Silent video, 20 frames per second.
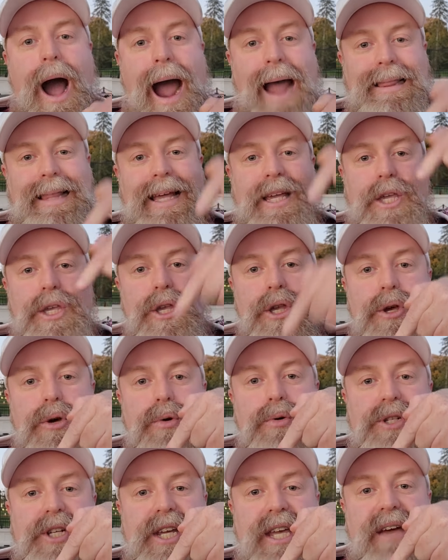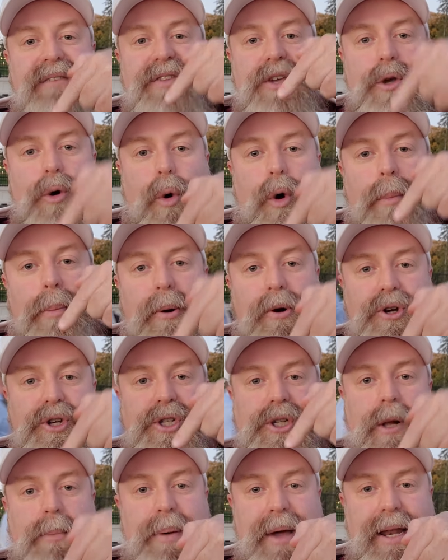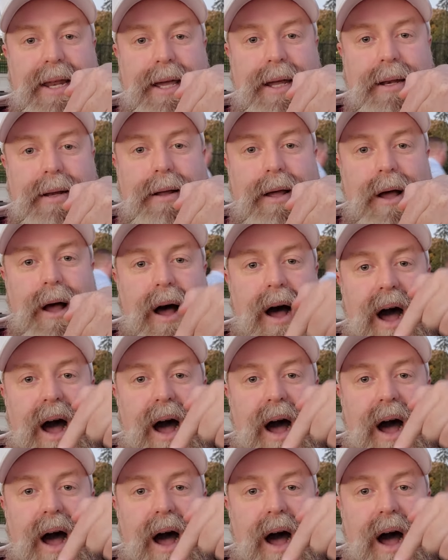I'd like you to give your personal opinion